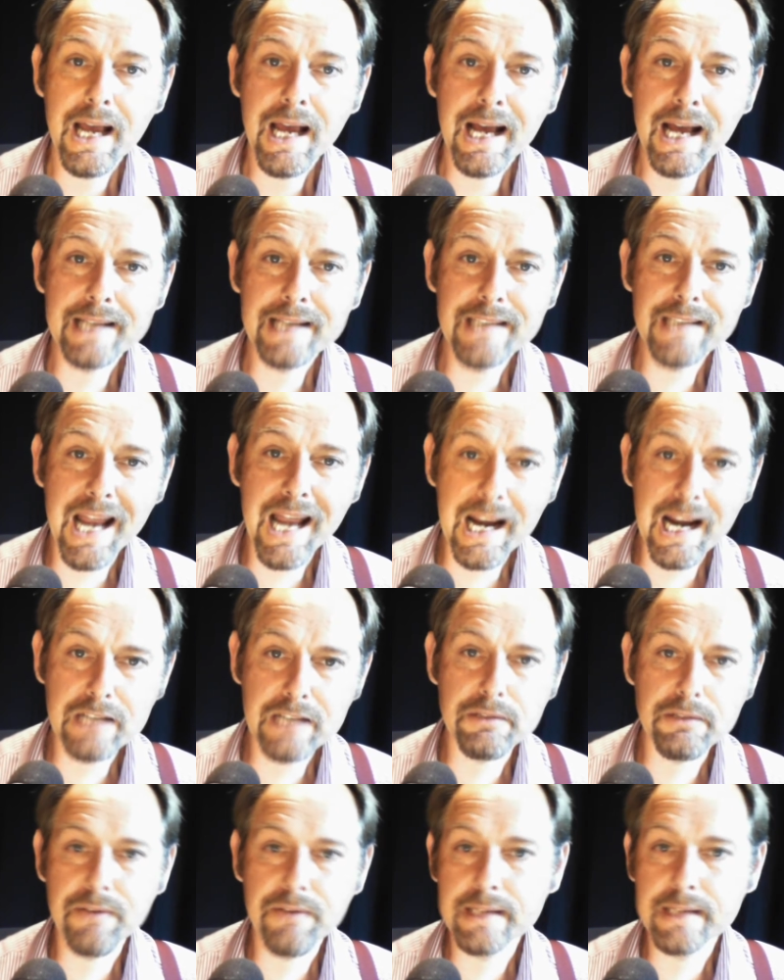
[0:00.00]
has
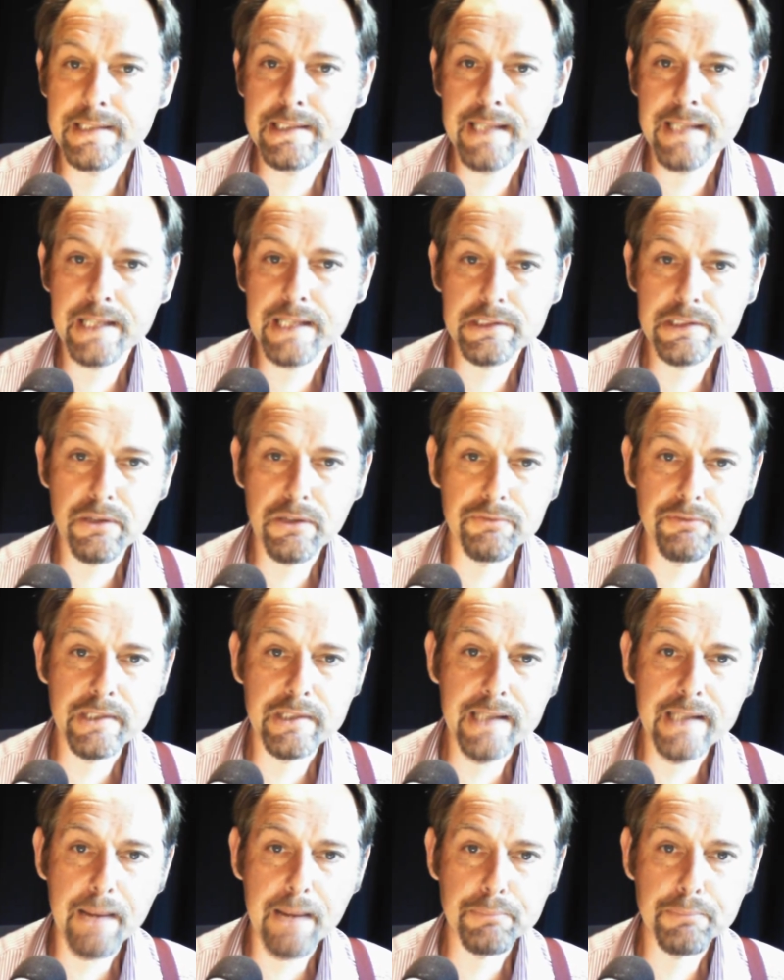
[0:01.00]
aggravated their
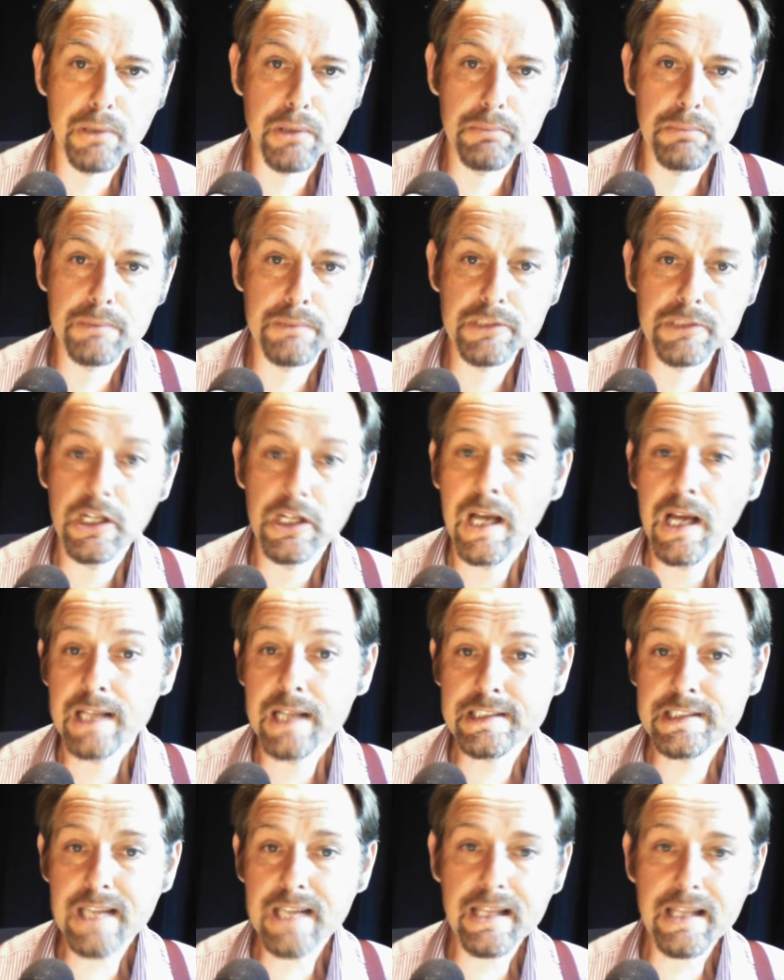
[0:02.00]
sovereign debt problems
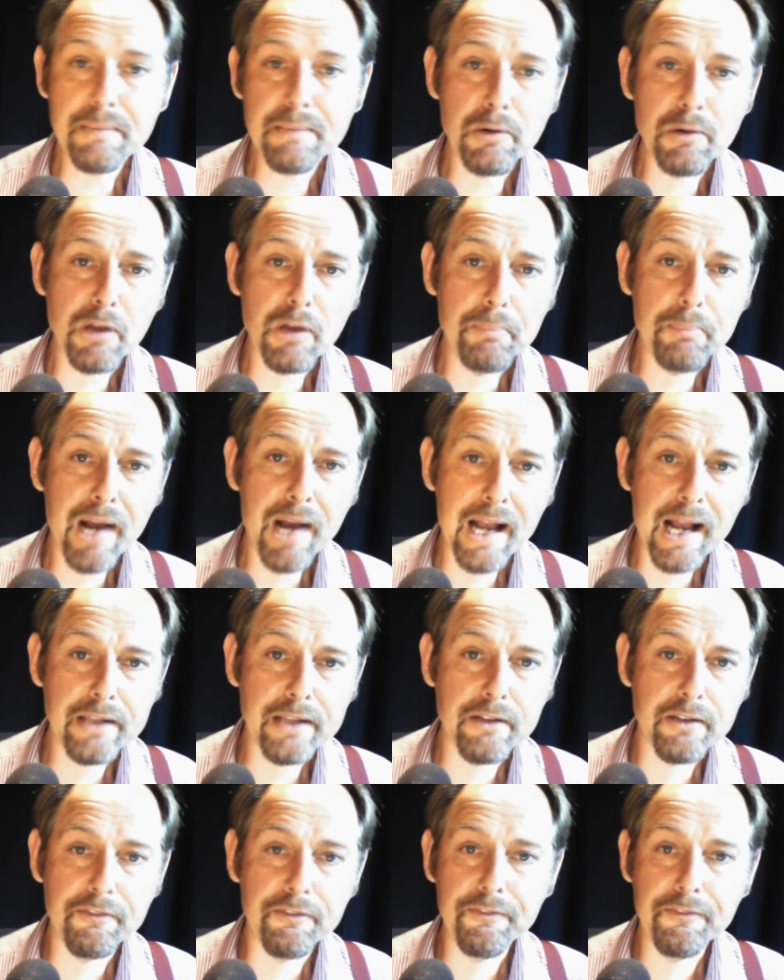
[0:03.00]
and set them on a
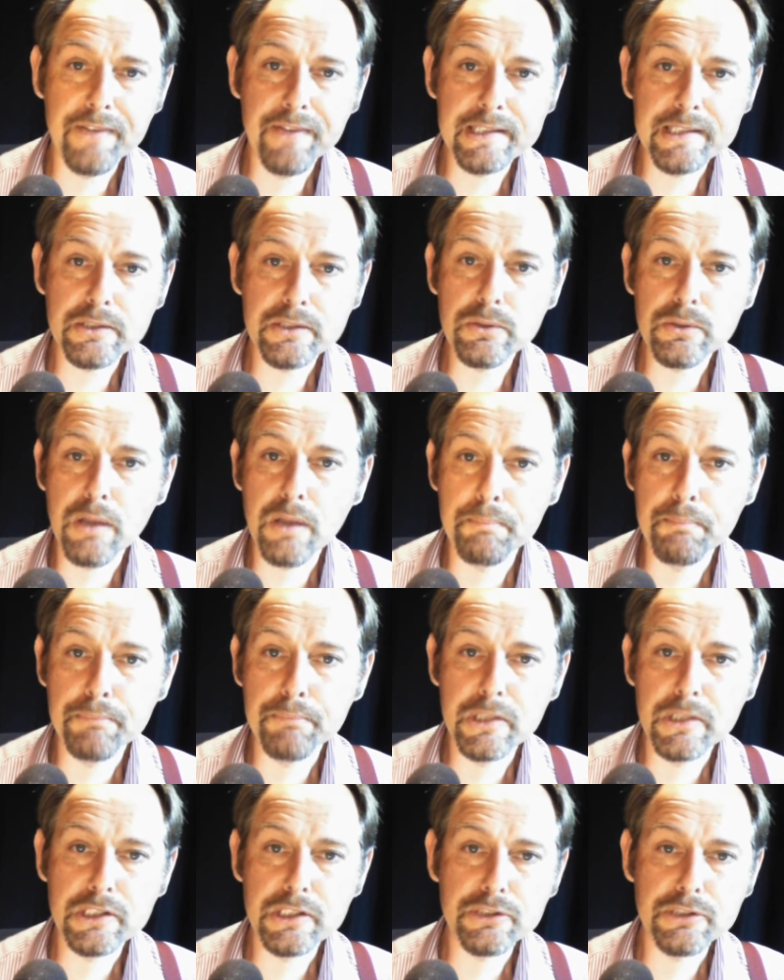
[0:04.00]
path of fiscal and
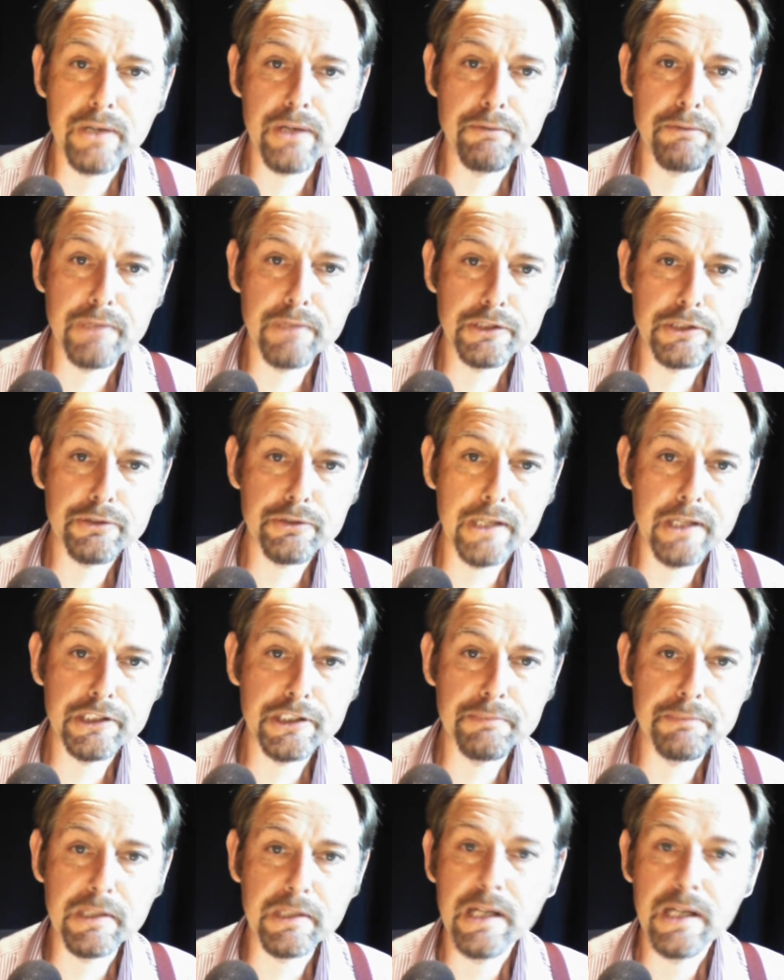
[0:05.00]
monetary
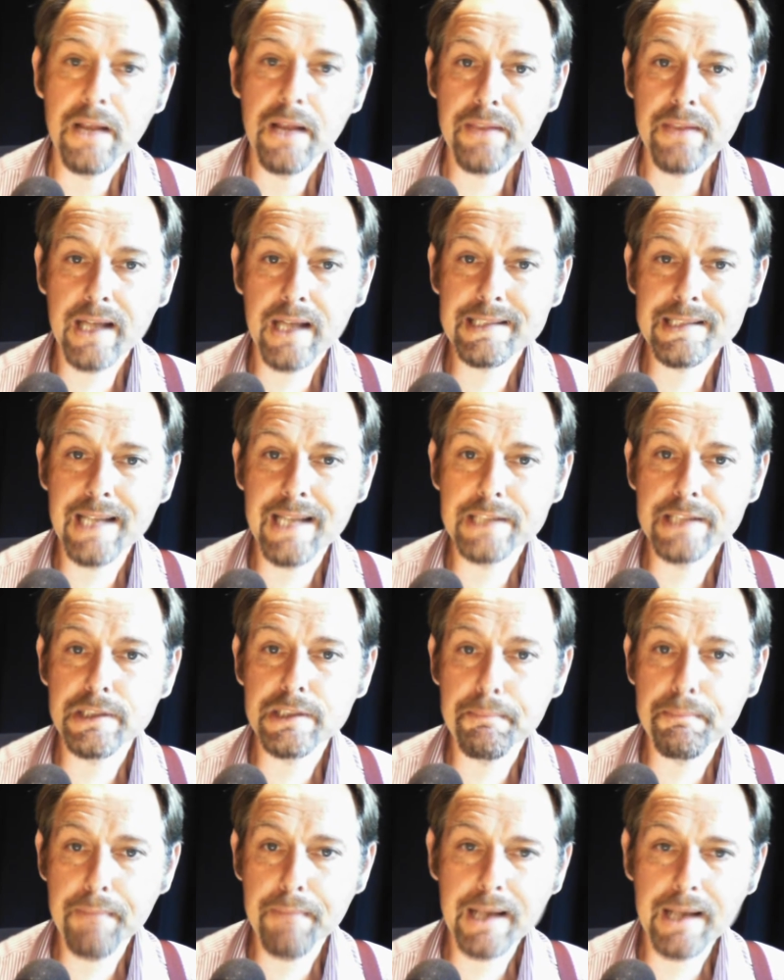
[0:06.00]
retrenchment that has led
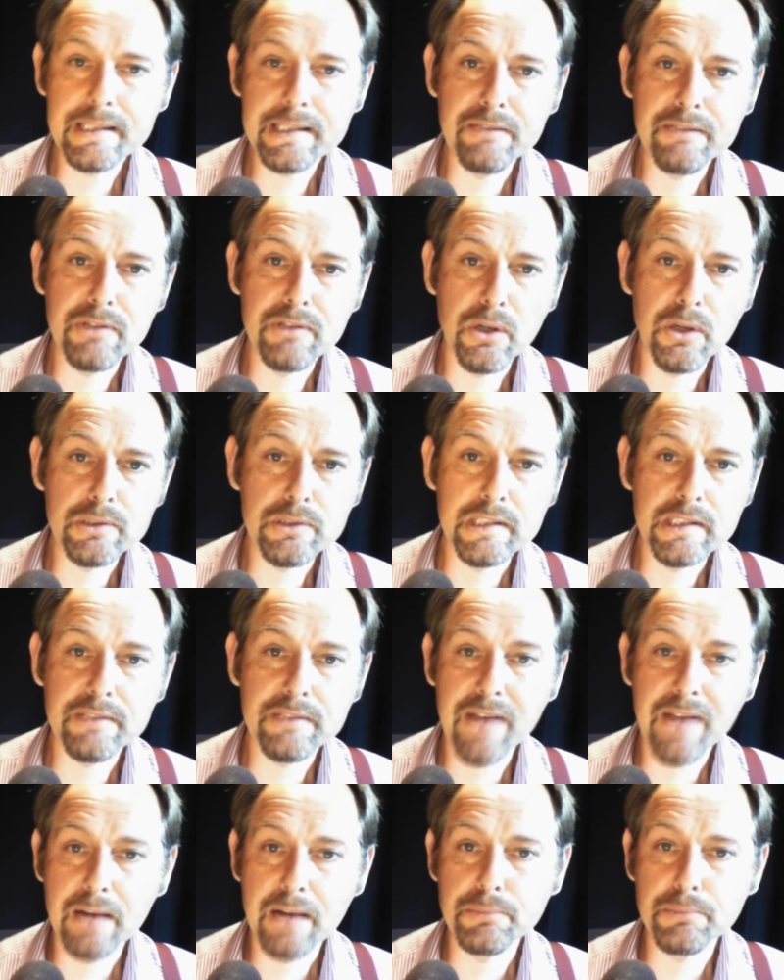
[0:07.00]
to massive losses
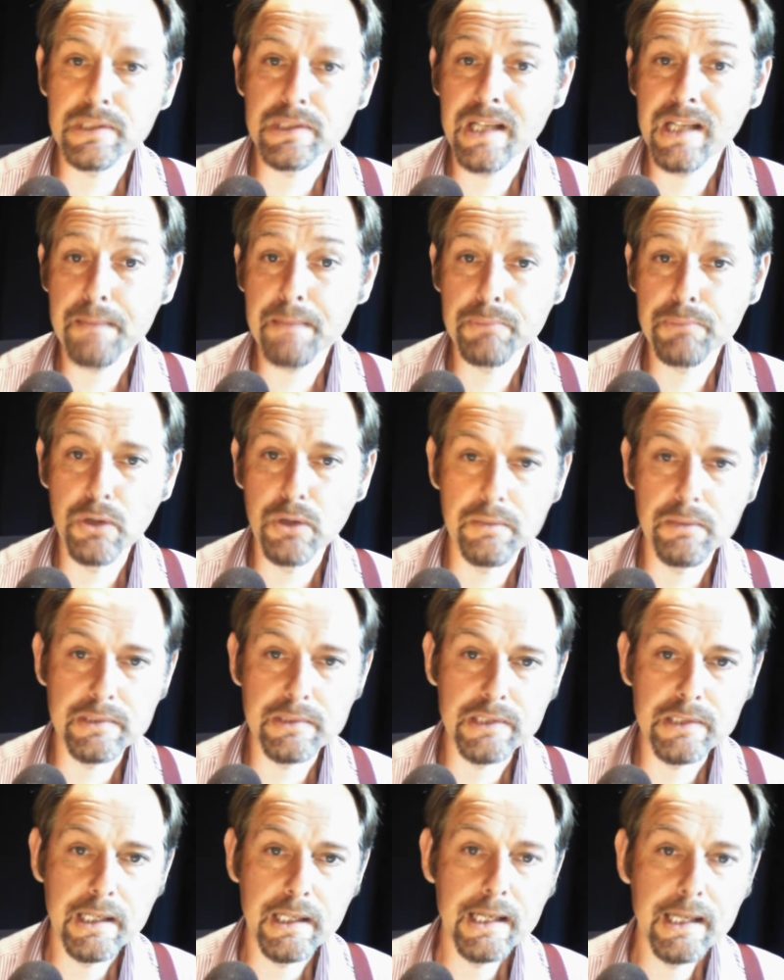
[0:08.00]
of output and
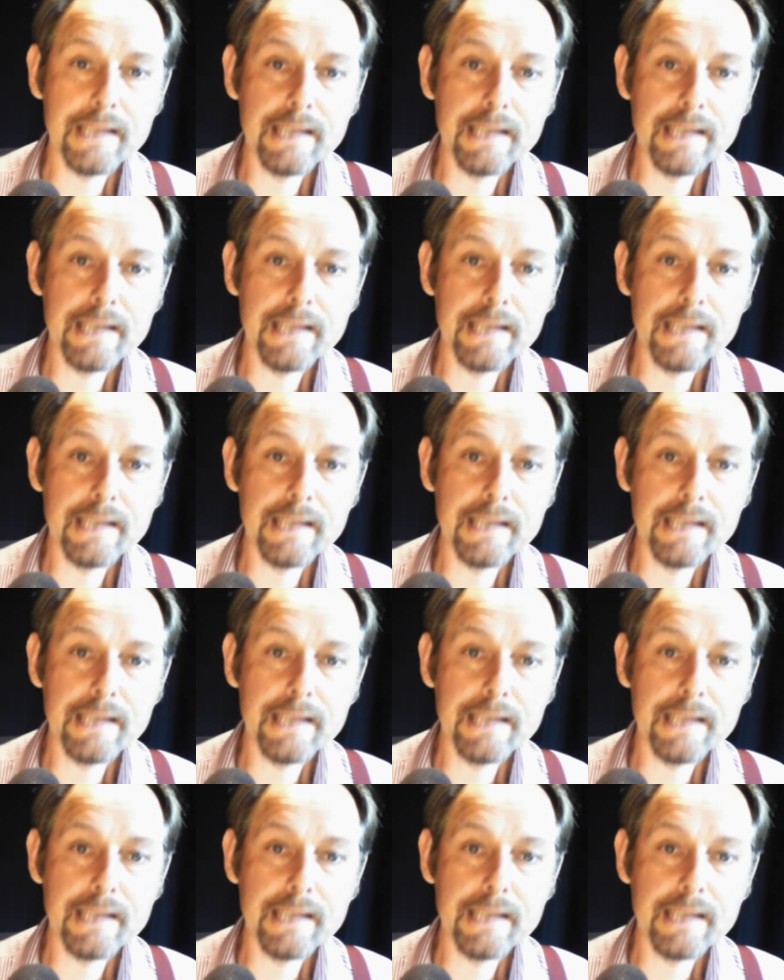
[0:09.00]
employment.